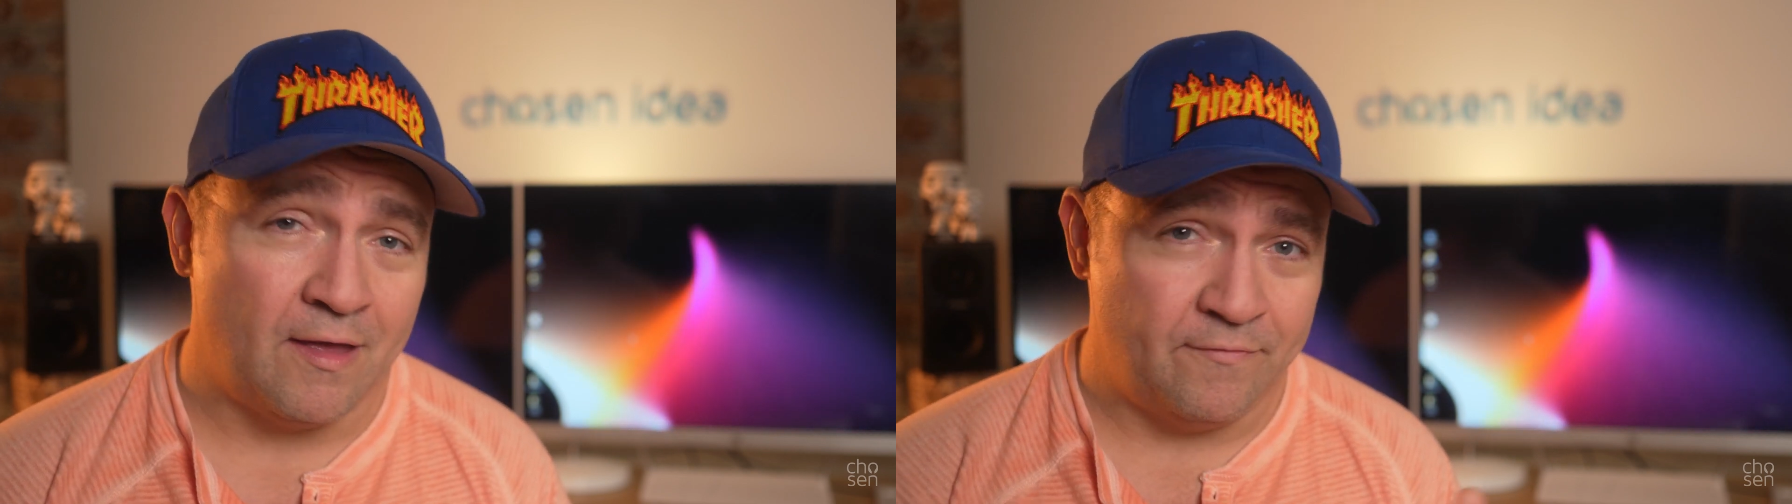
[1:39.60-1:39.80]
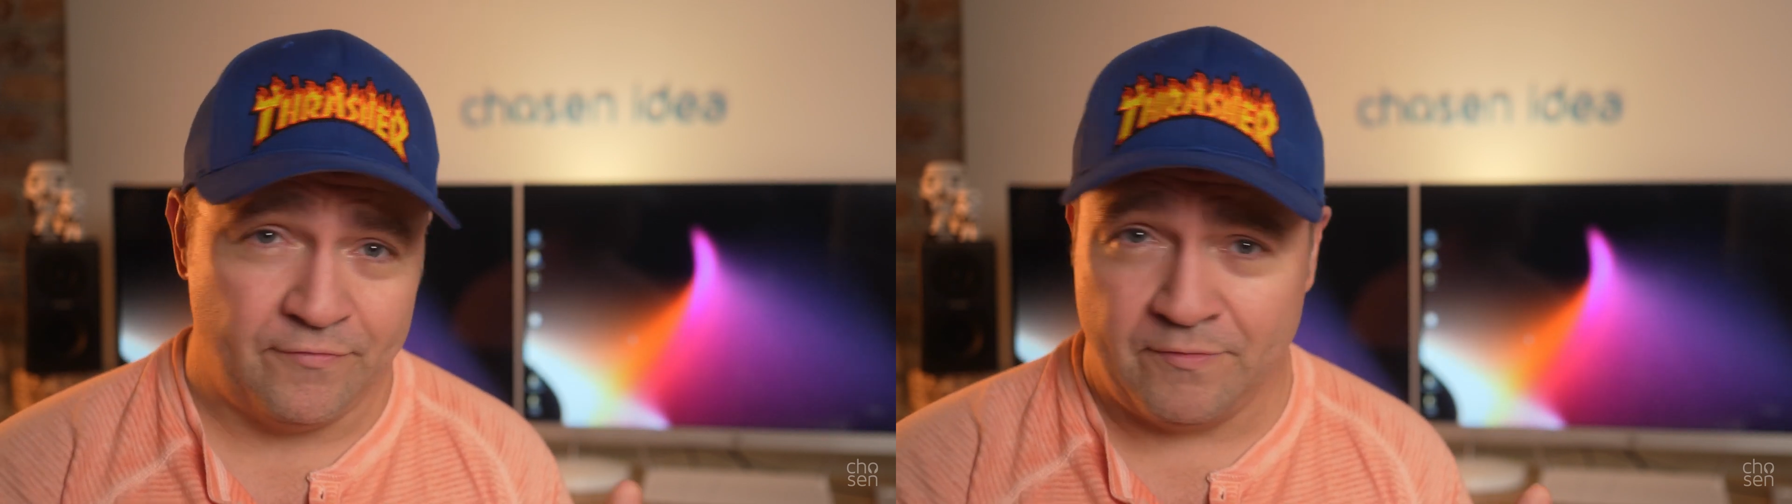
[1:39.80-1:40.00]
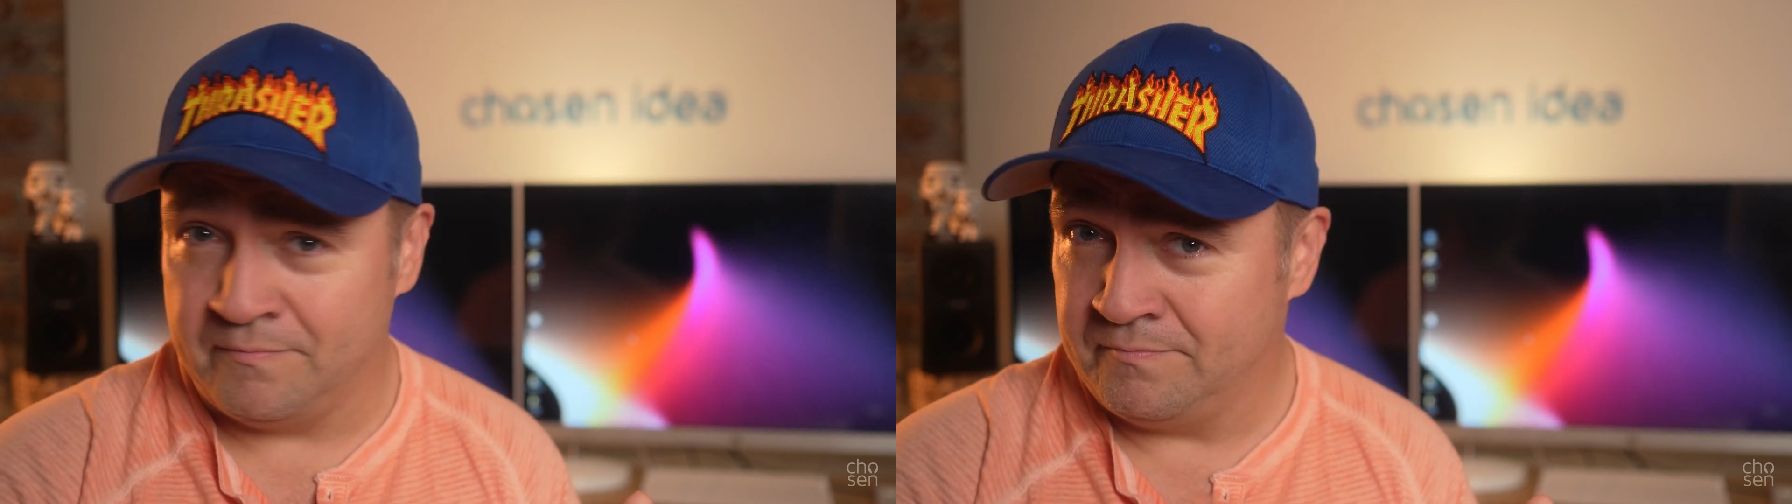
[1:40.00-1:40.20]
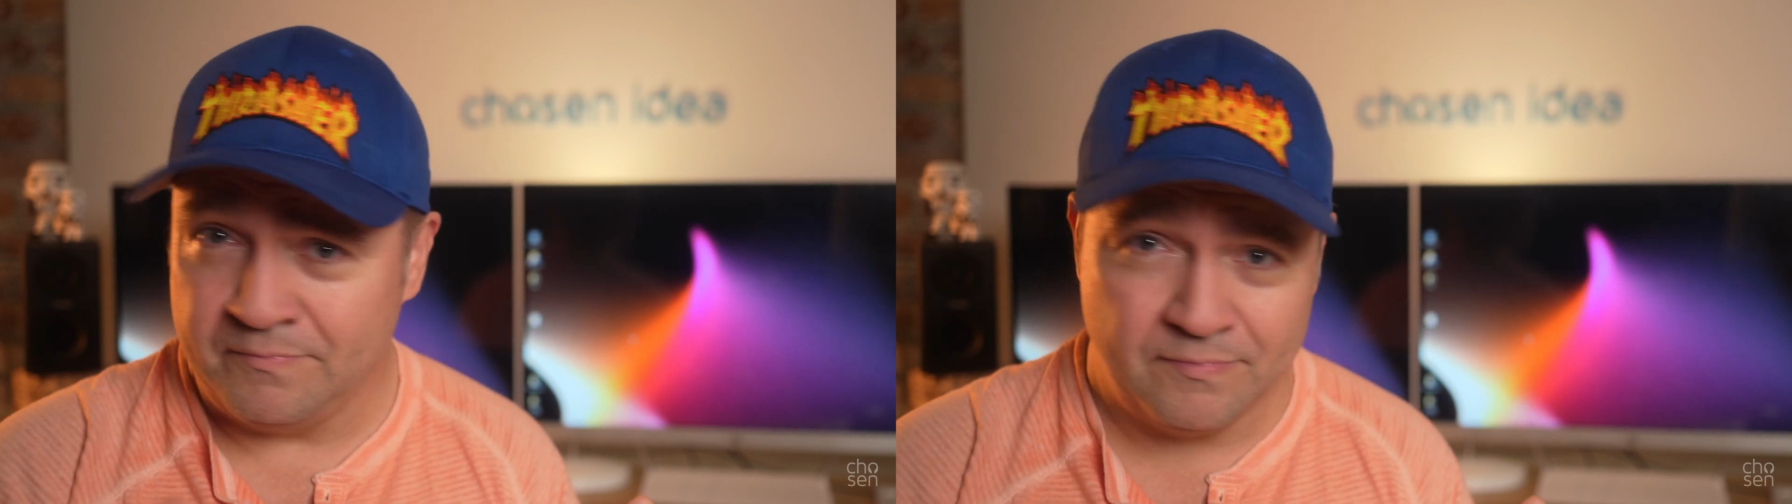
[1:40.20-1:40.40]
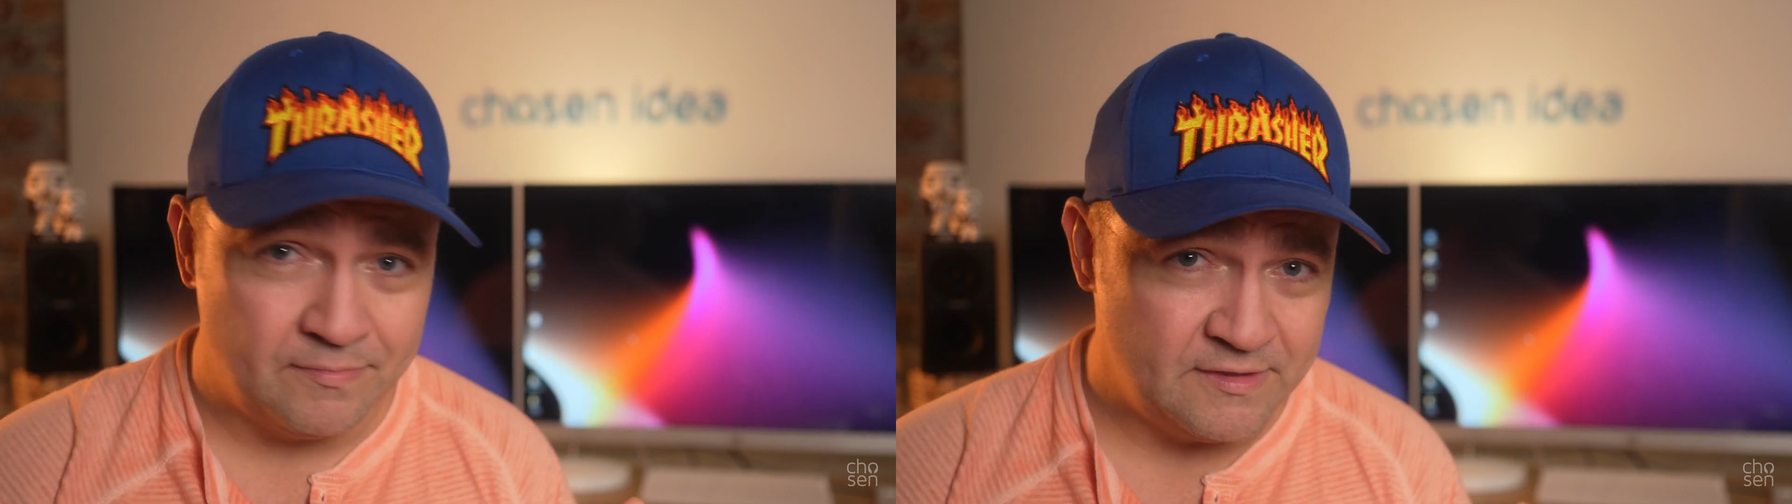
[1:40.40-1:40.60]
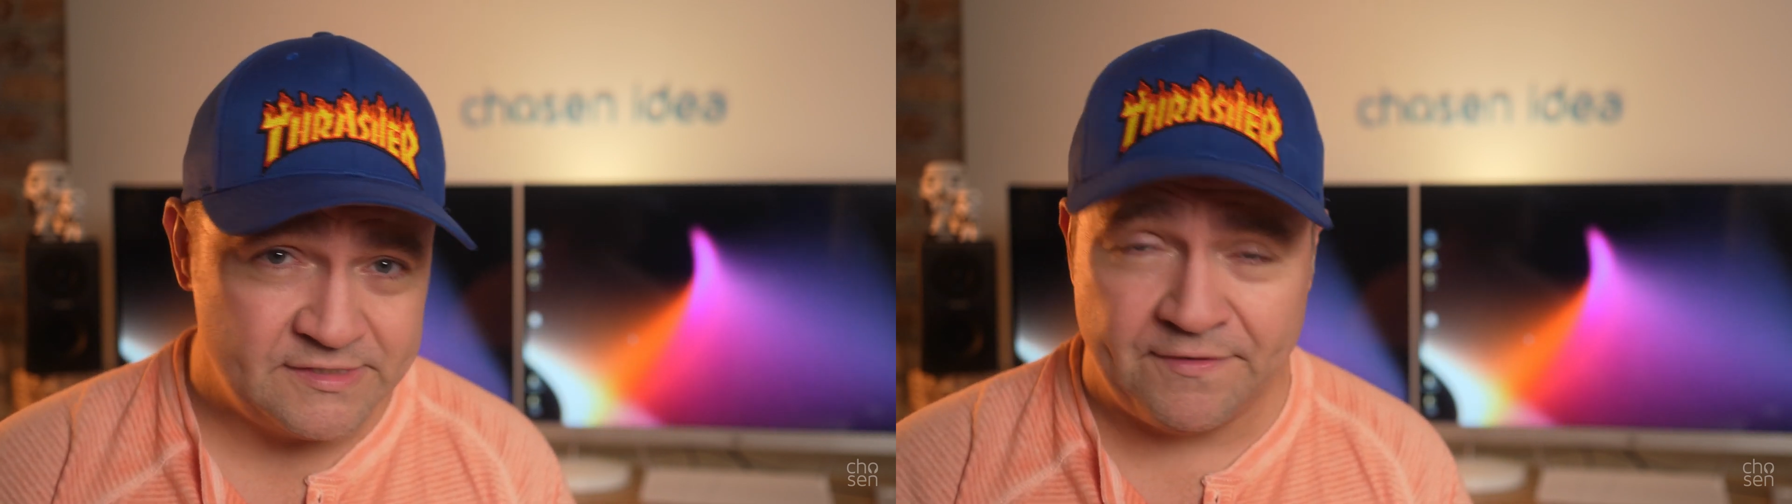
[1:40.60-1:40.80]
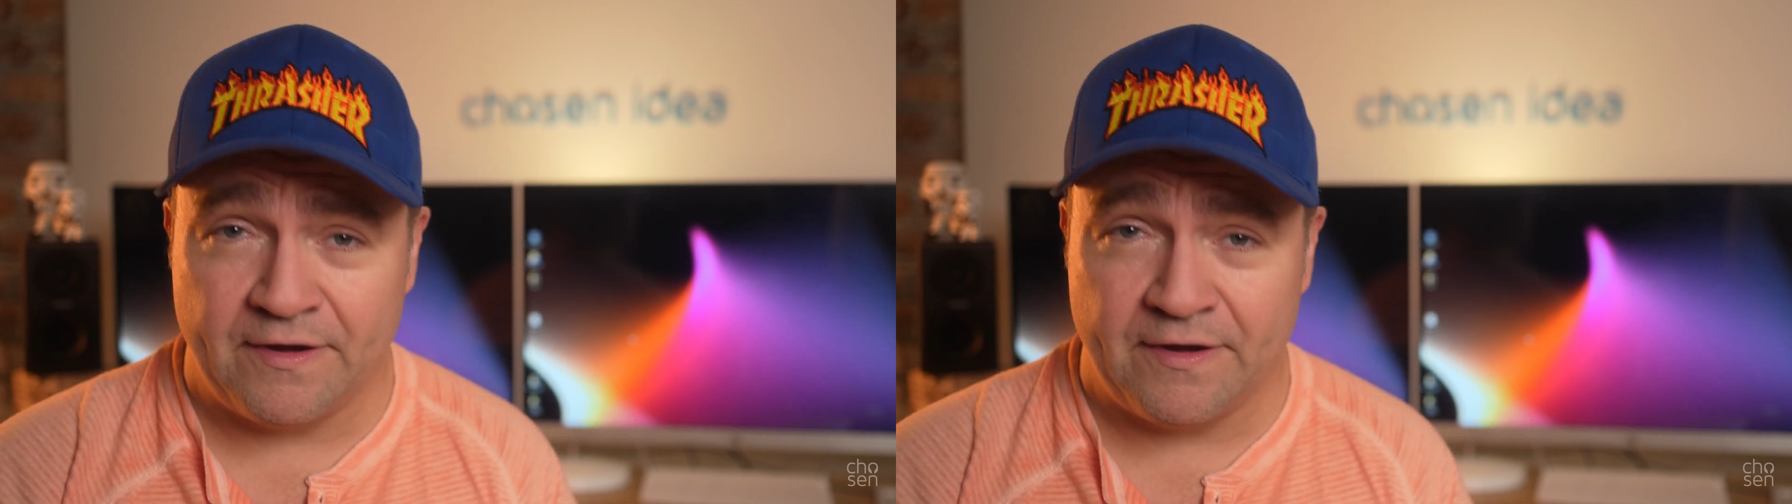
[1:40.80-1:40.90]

from these